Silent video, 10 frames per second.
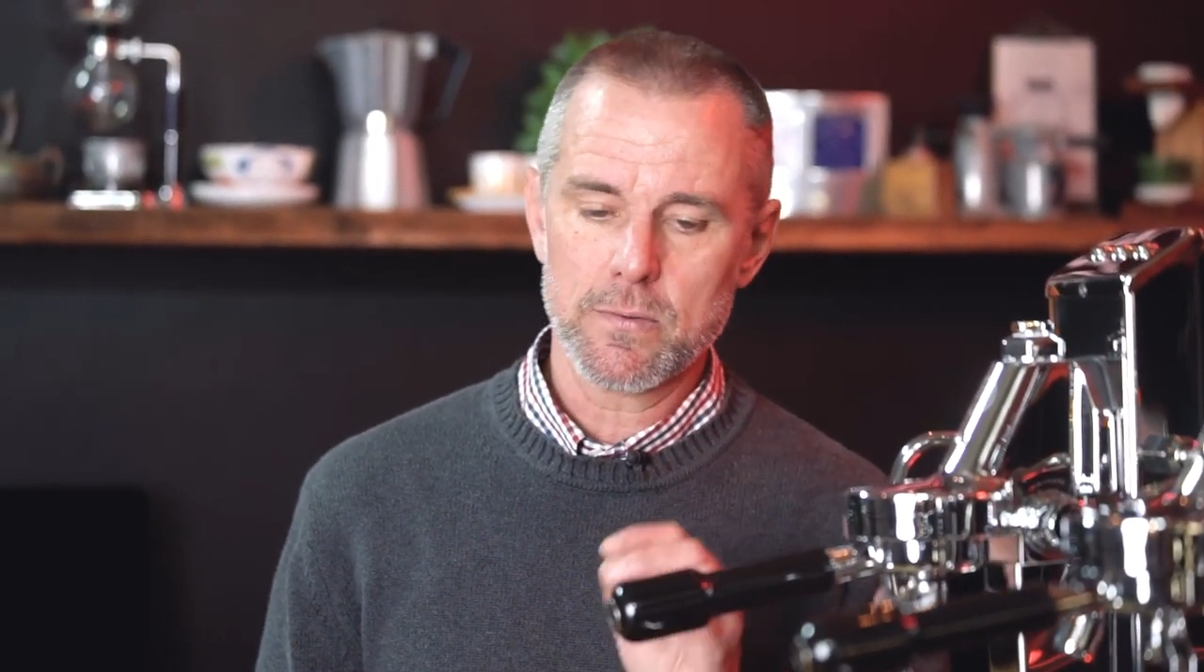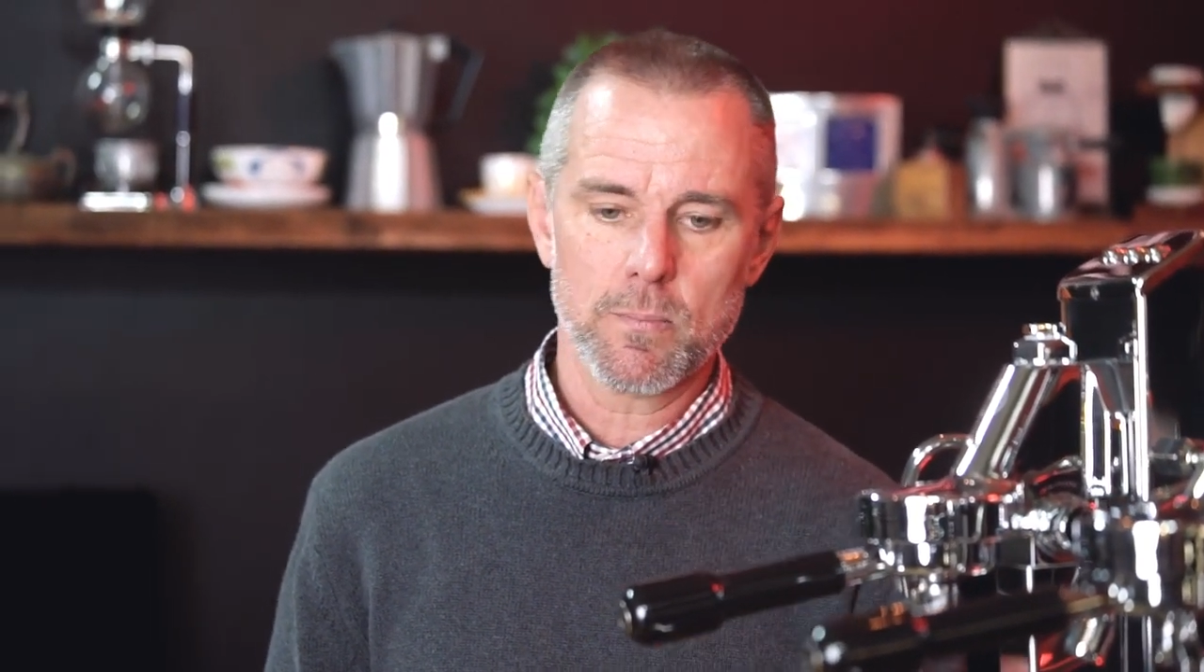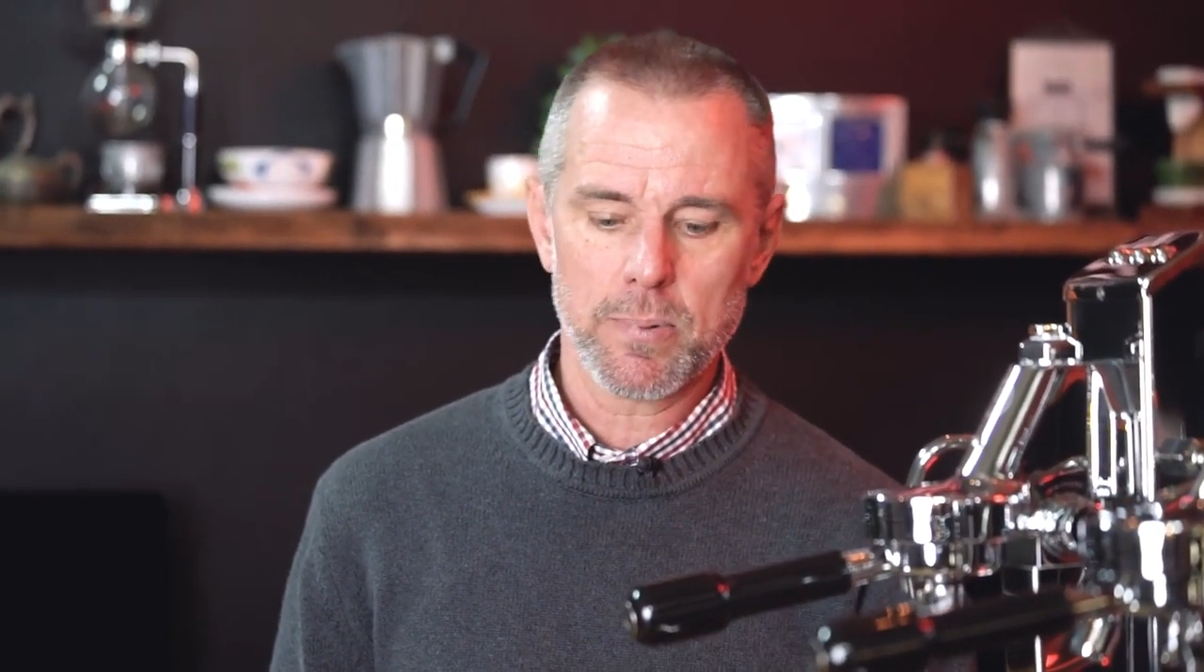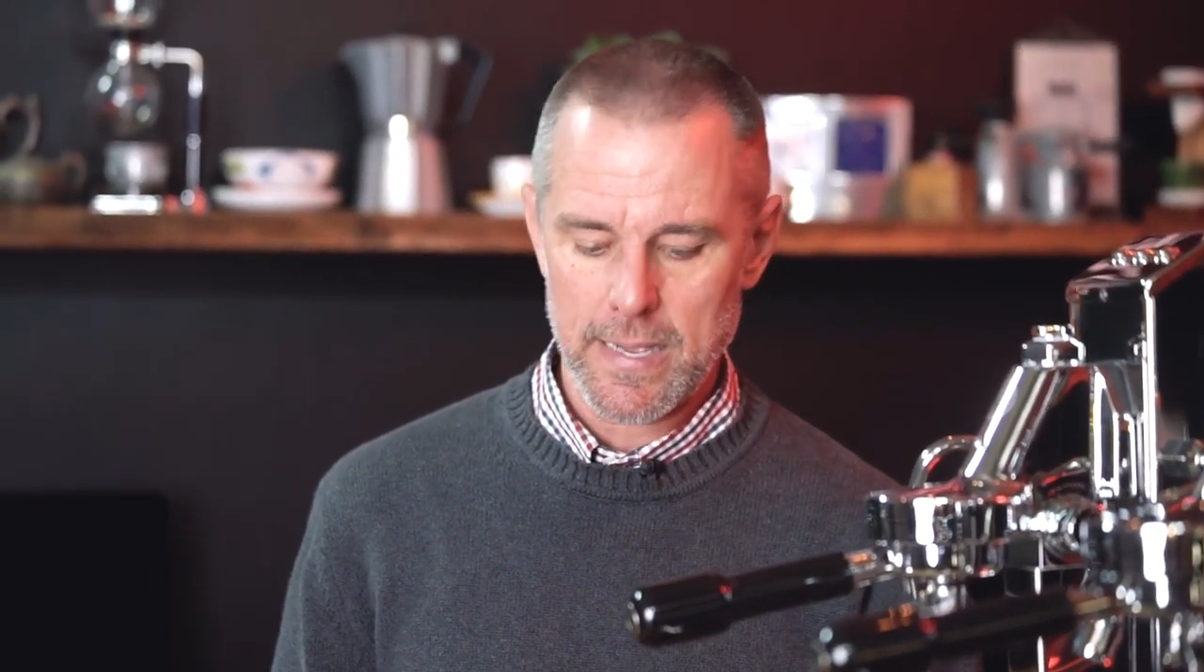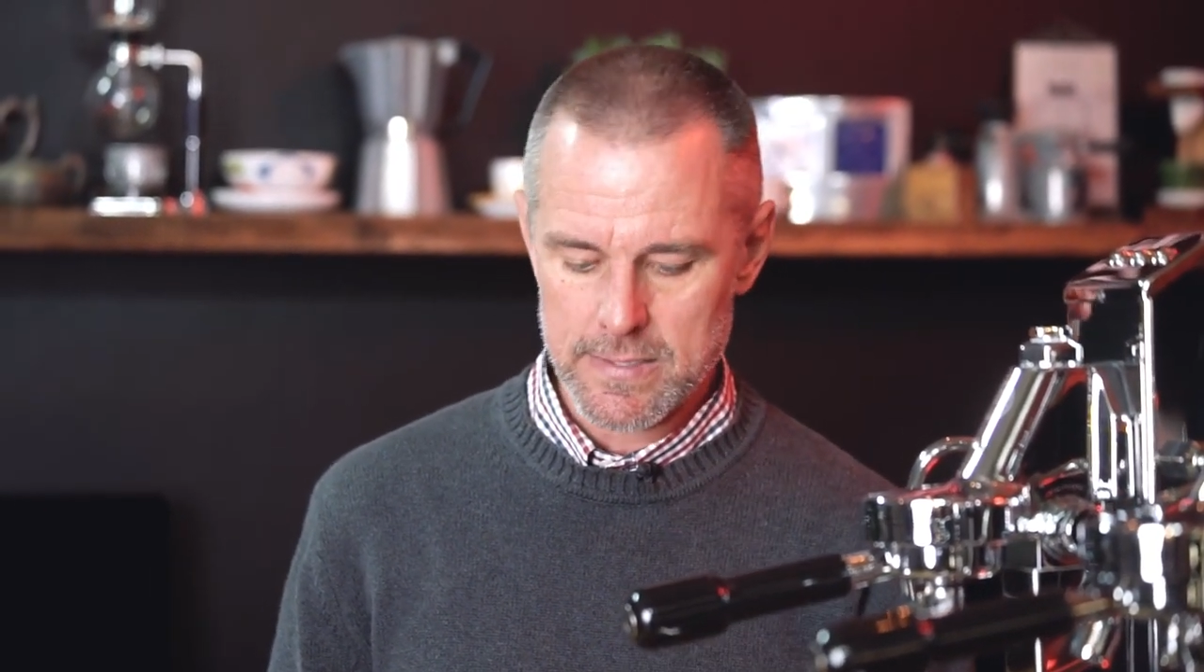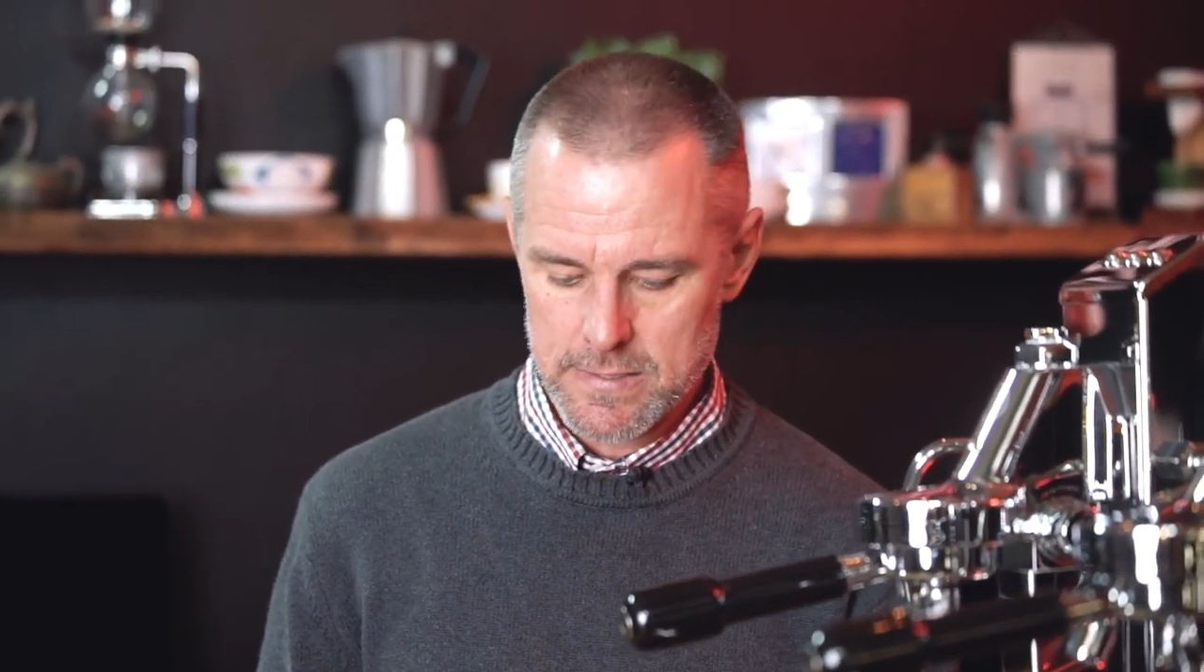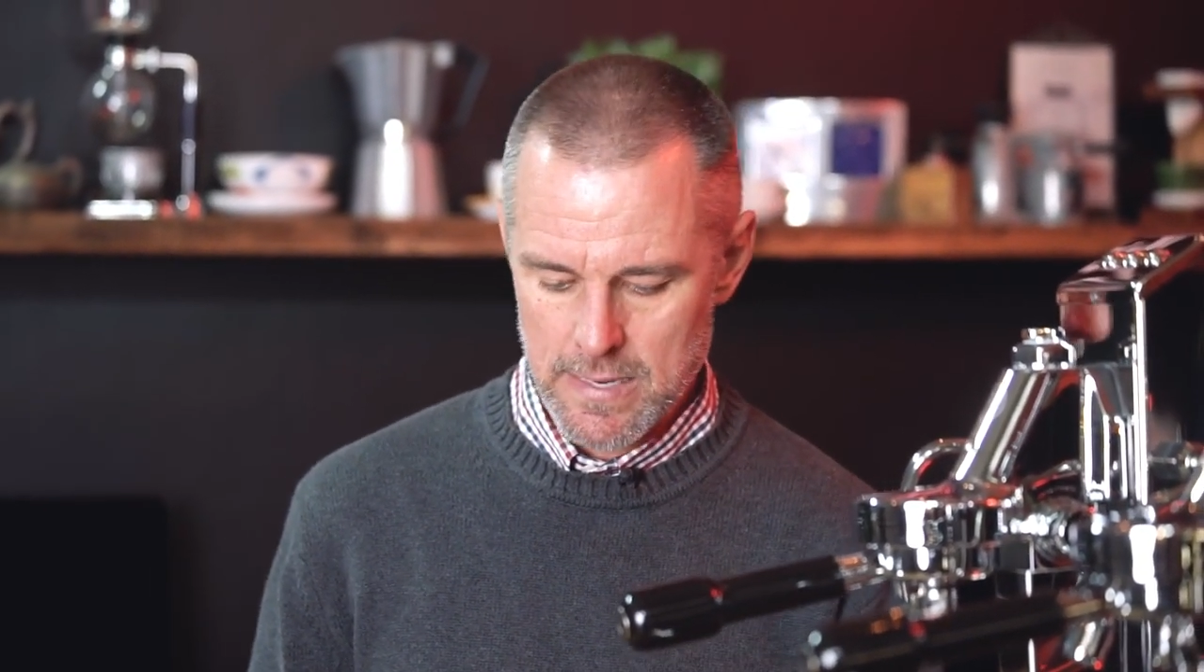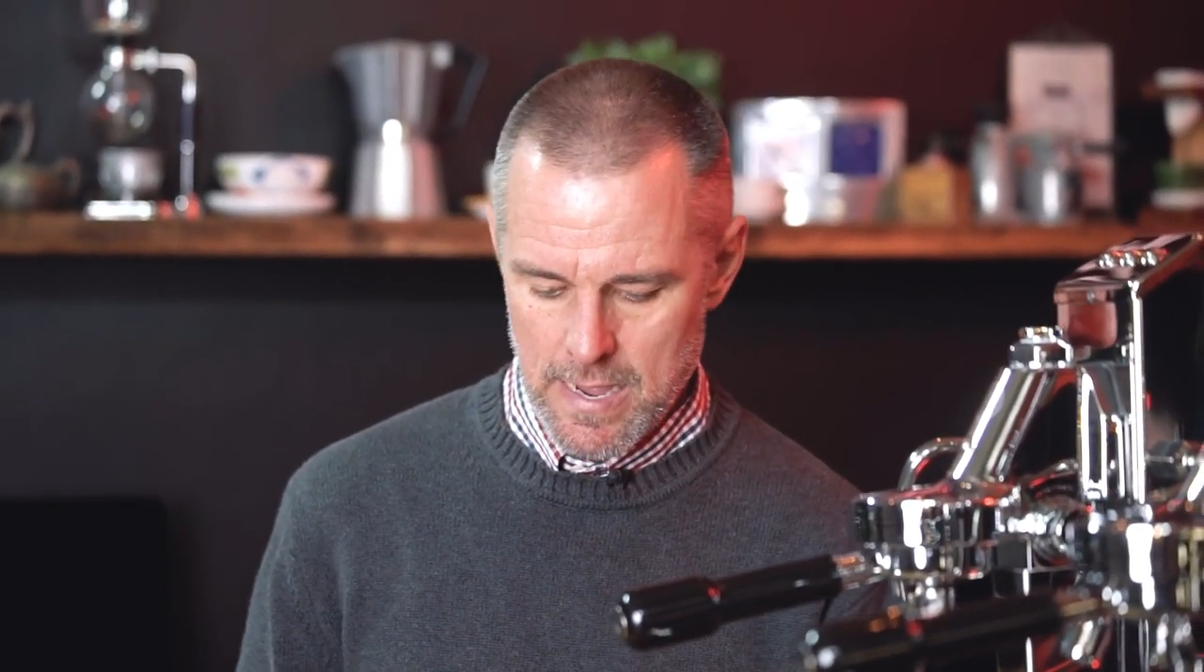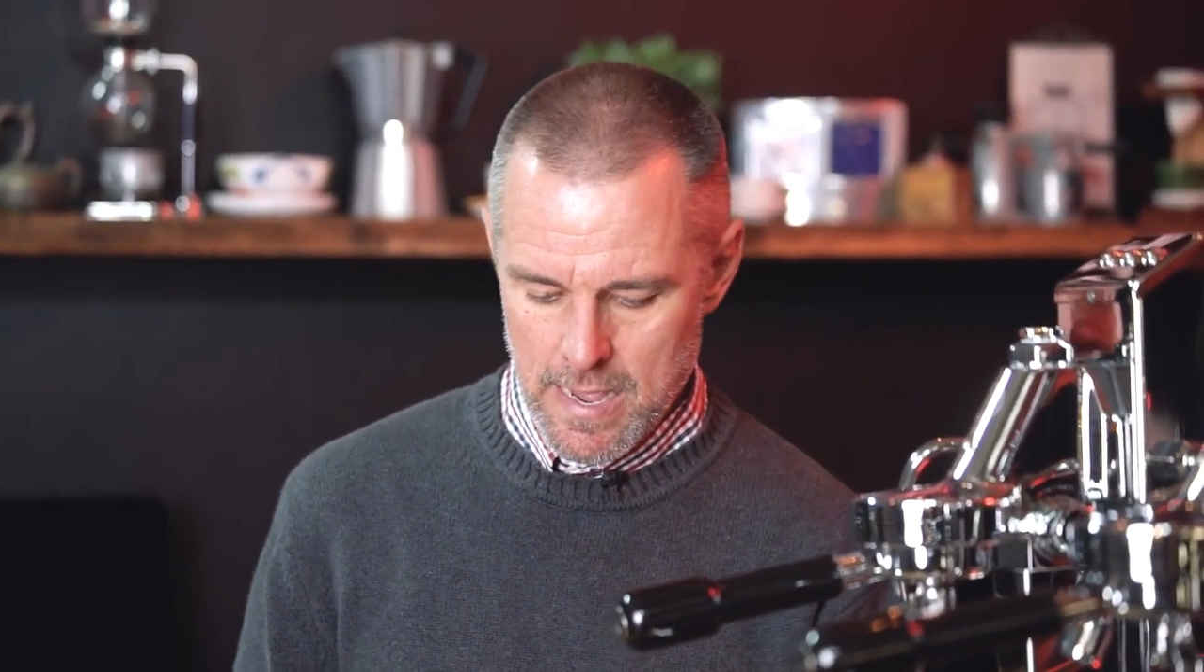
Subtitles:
replace